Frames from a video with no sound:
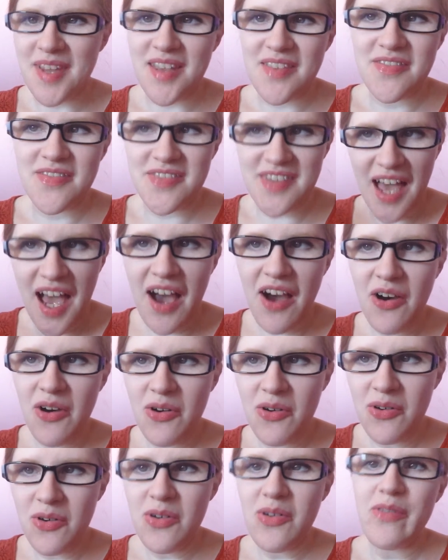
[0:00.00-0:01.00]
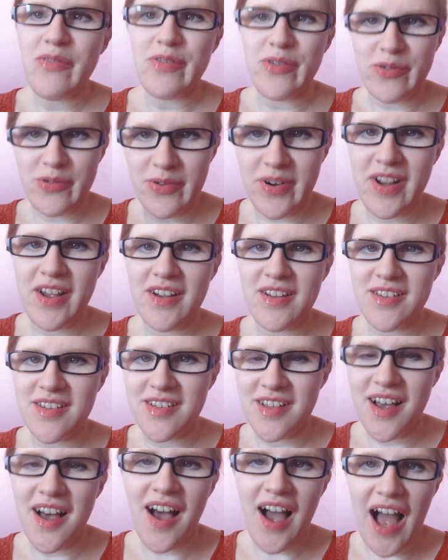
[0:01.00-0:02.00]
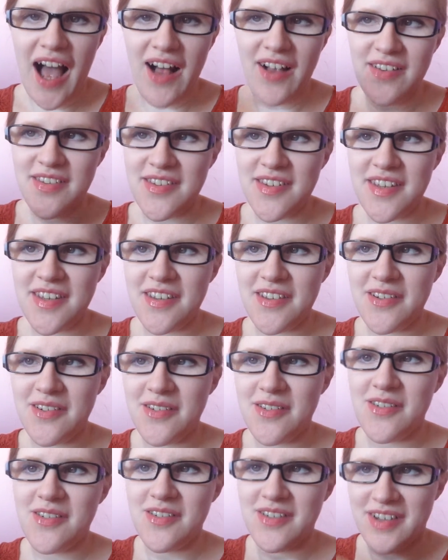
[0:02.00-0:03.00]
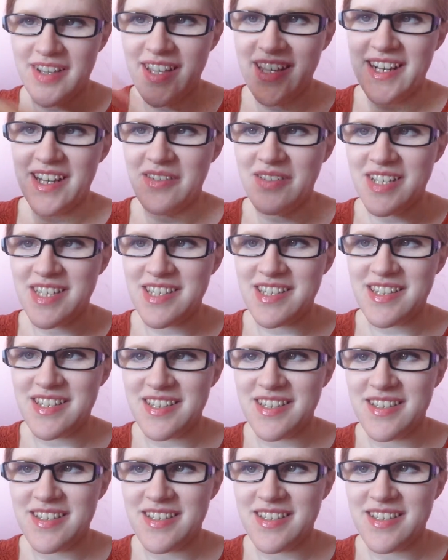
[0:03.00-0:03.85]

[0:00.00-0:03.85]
Now for real, I'll see you in a bit.